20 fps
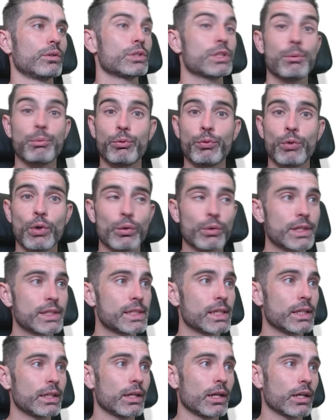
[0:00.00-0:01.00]
So we've already
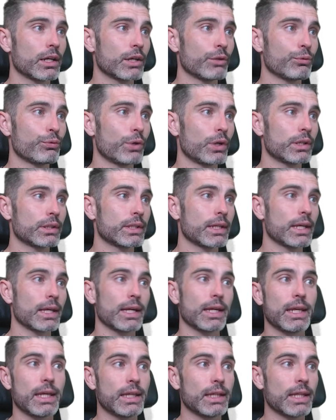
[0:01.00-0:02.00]
seen how to convert get
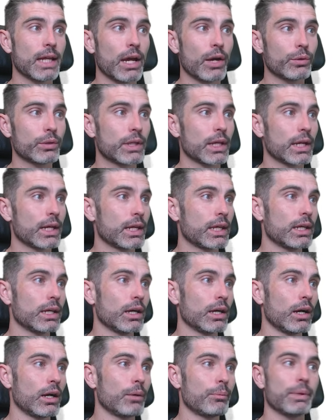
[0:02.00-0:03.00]
a key down, get a key
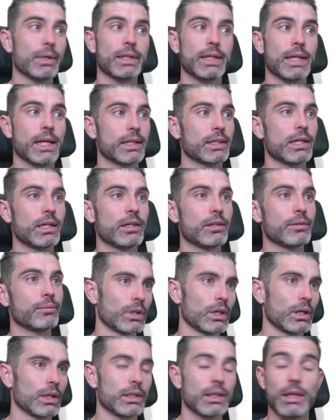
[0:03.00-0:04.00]
up, and get
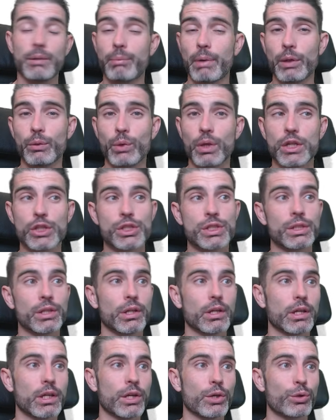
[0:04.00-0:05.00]
key. Then, by the way, just
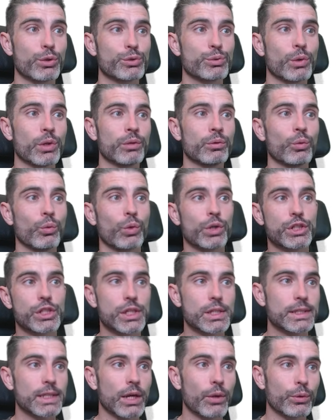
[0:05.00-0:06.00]
another curious one, which
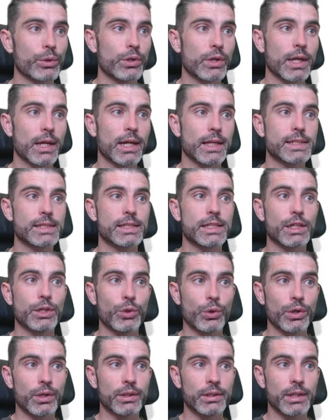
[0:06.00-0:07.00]
is how you can access the
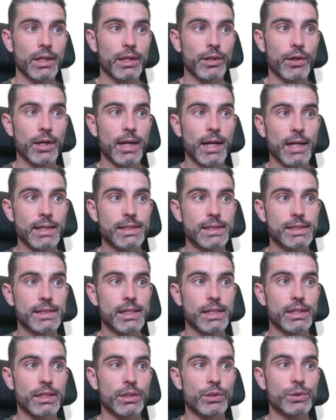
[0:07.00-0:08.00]
current and you can access
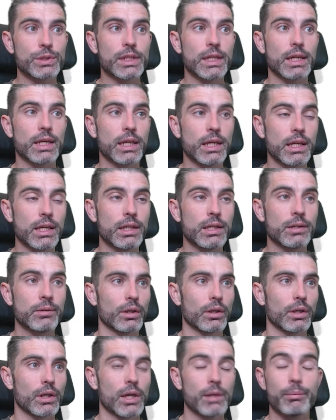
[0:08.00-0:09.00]
it using a key.
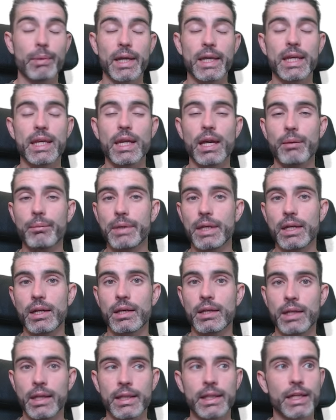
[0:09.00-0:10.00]
And by key, I mean
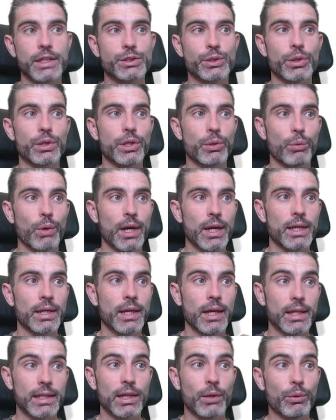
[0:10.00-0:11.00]
an index on the array,
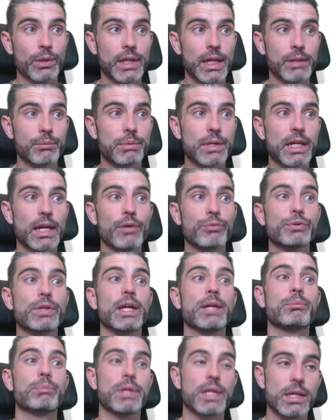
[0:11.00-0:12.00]
and that one can be of
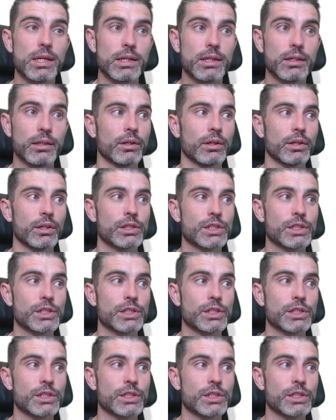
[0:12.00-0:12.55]
type key.